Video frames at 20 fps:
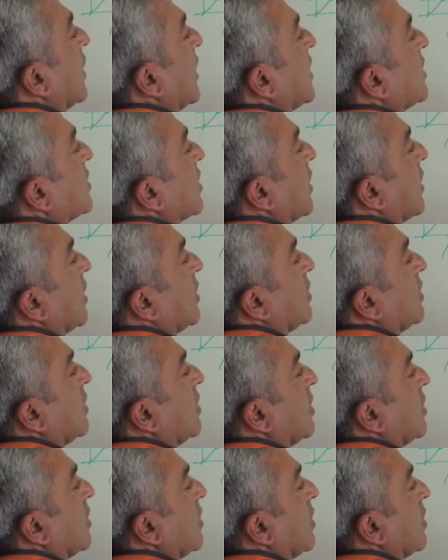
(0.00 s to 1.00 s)
LinkedIn,
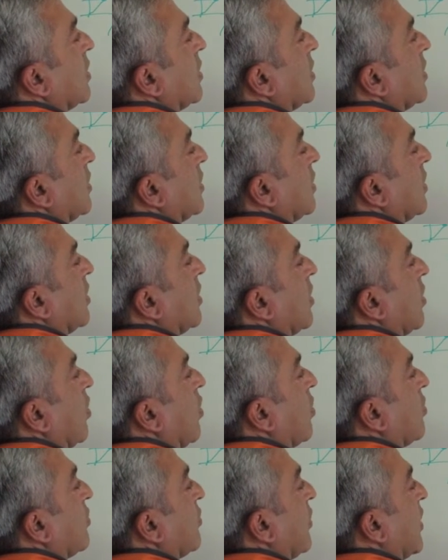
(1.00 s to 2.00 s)

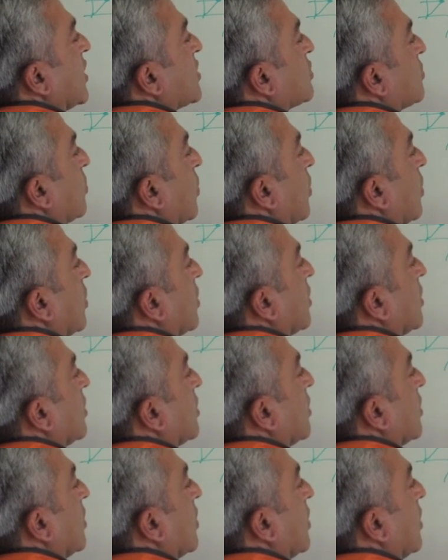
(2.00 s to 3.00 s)
or Facebook.
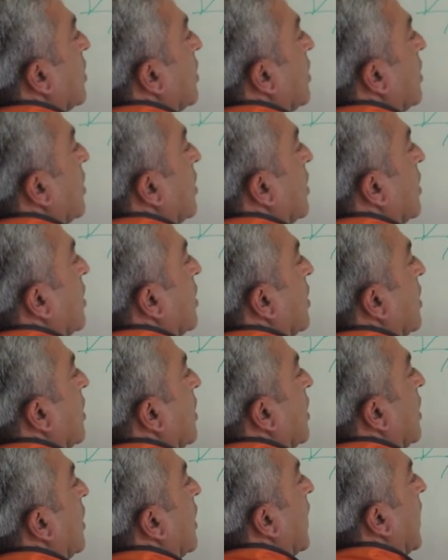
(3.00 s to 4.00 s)

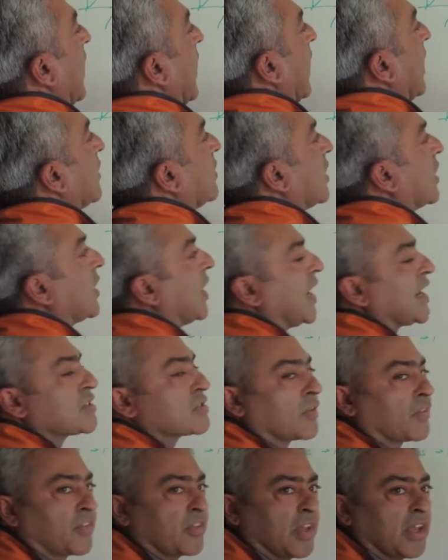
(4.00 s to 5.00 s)
And the
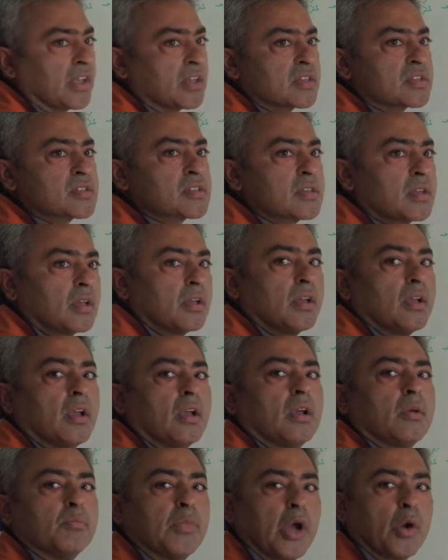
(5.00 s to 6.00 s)
kinds of things
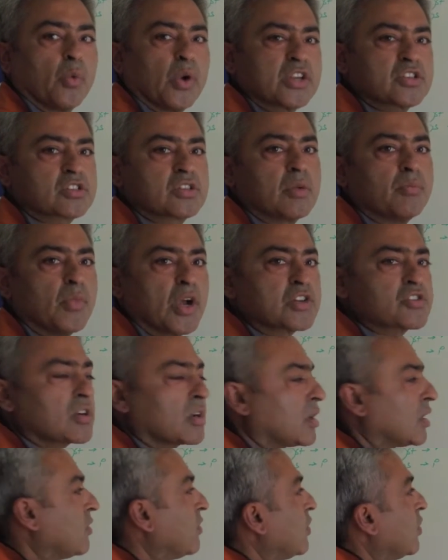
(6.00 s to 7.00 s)
by which they
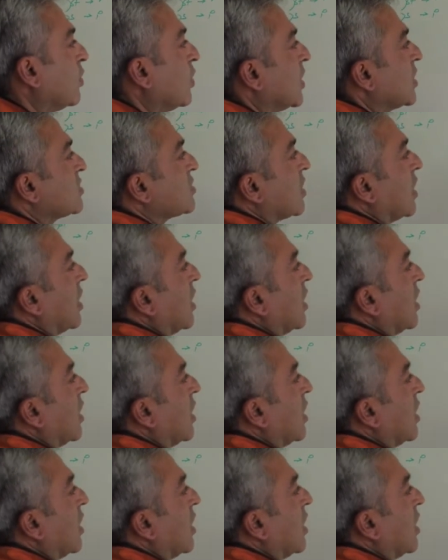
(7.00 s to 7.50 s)
measure influence